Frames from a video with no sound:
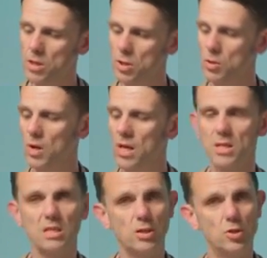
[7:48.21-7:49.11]
to
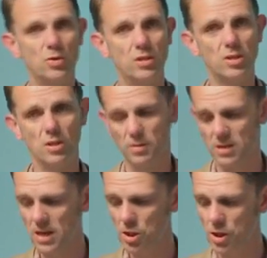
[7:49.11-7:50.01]
statutory
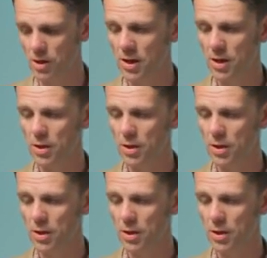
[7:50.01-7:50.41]
interpretation,